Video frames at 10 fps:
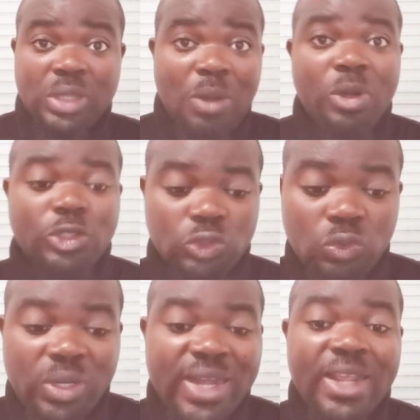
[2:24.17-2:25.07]
but I want us
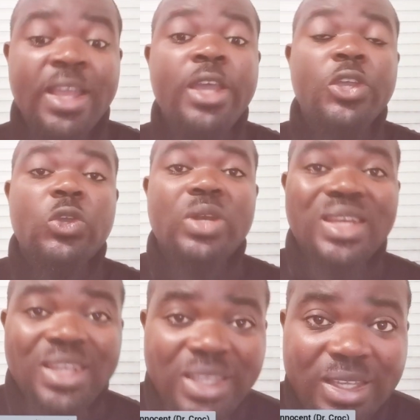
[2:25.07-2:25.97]
to look at the
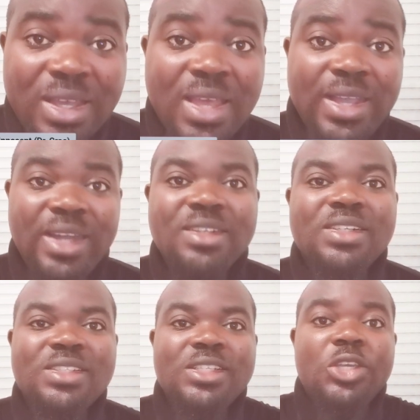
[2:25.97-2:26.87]
unique
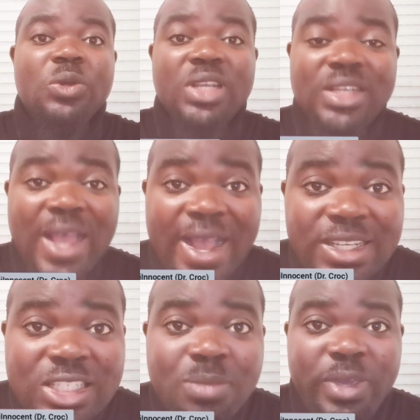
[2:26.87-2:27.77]
characteristics, the unique
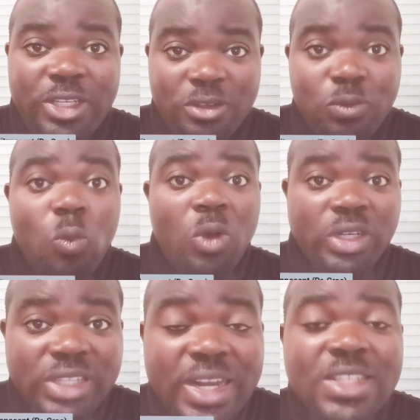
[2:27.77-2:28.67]
aspect of
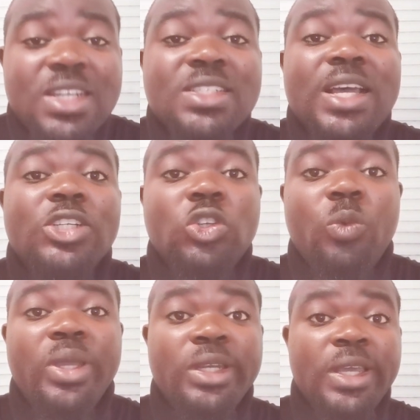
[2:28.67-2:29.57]
what the Nigerians are
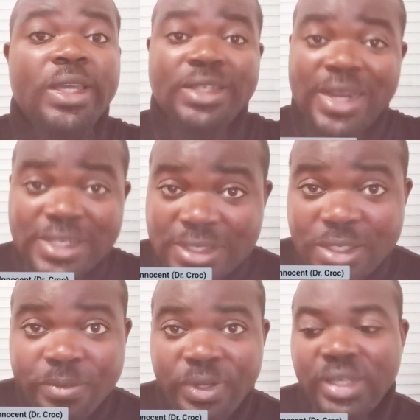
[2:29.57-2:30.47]
doing that is
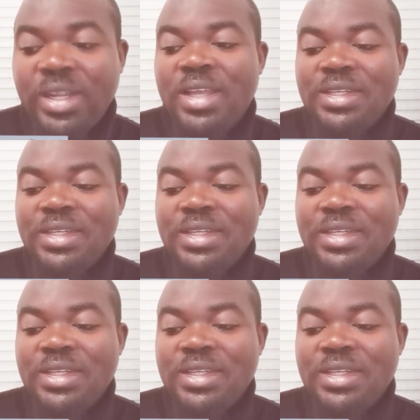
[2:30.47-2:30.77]
different,